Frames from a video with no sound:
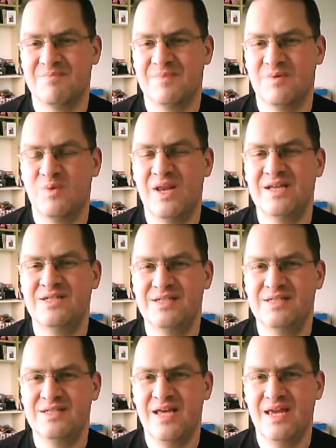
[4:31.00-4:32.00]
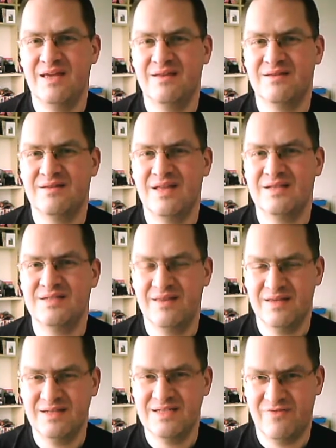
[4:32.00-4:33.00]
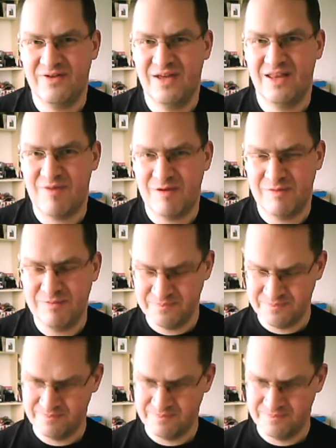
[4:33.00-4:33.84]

Let's just say there's nothing definite at the moment.